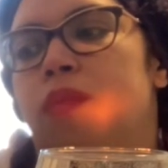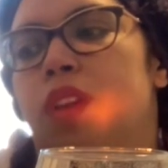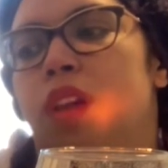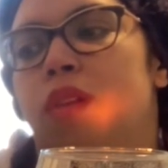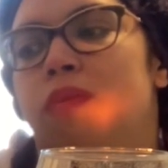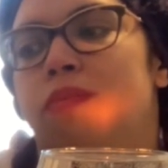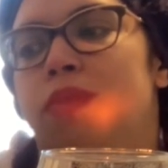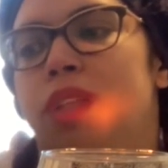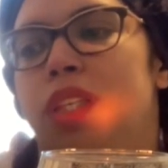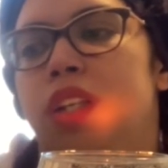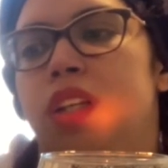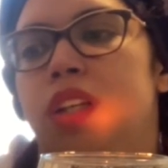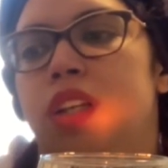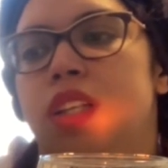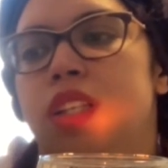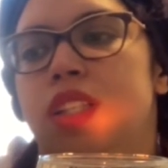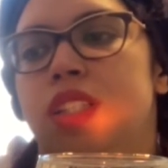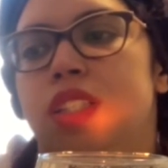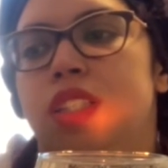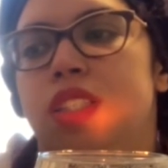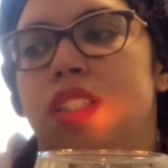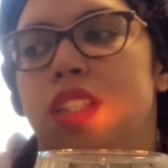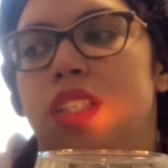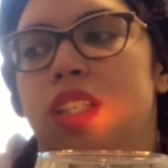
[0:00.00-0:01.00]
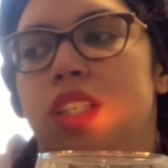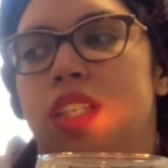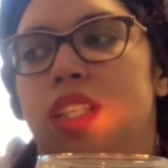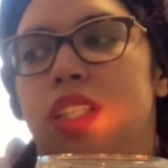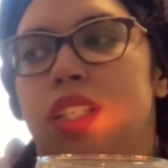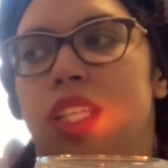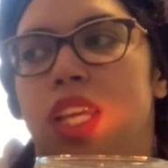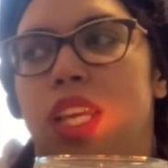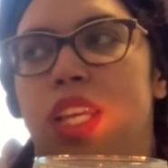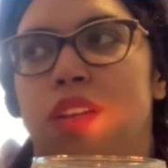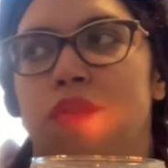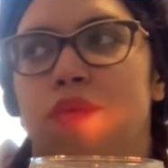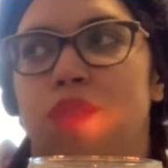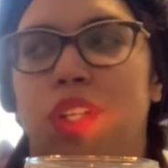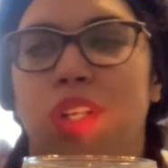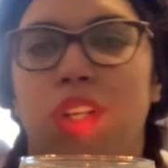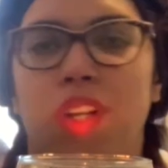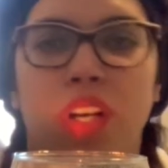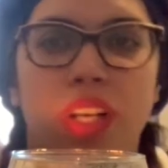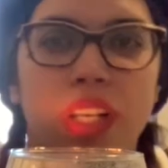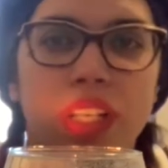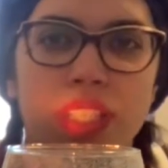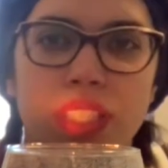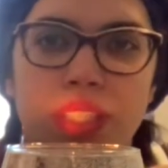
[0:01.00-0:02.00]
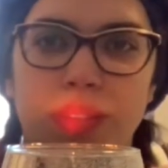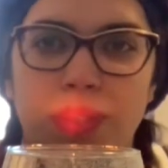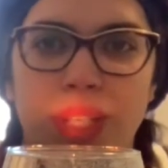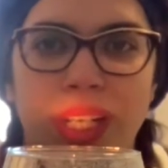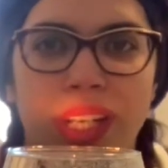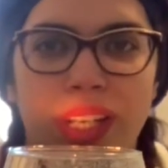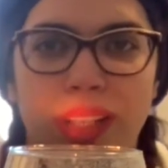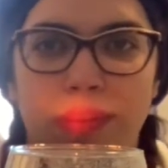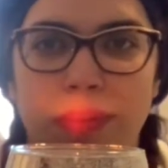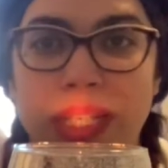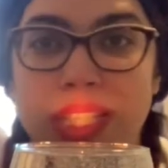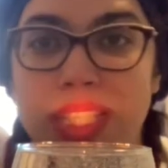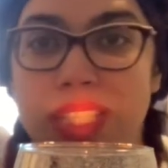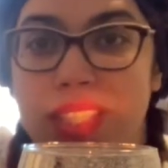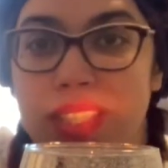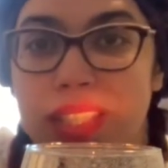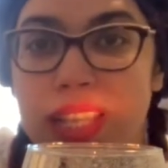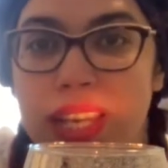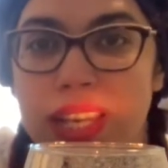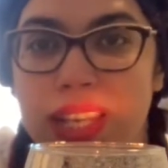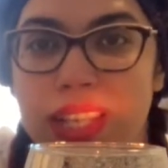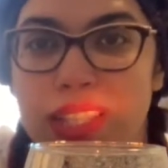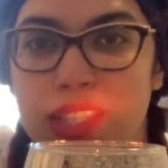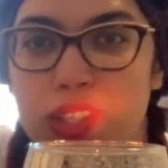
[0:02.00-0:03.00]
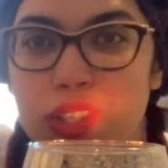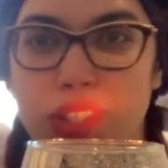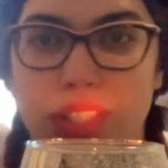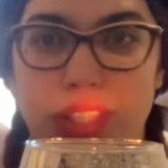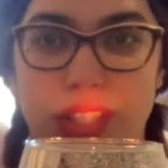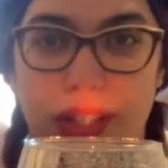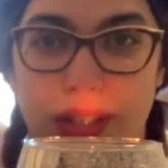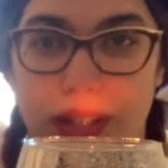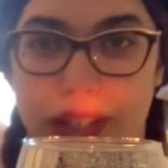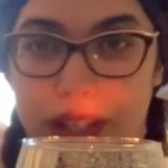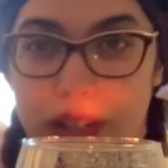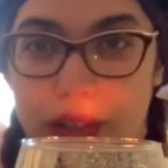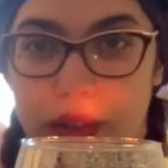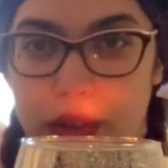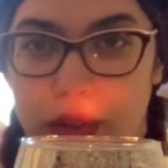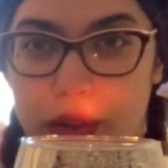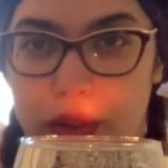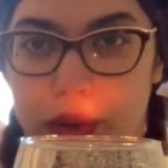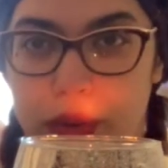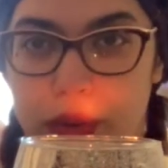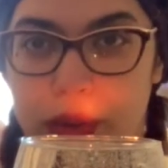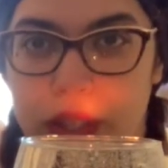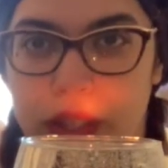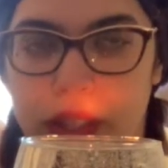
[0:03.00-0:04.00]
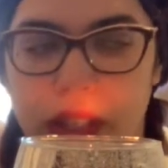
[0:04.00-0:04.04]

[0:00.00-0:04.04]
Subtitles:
Because it's like, regardless of what anybody says, you're still going to go through with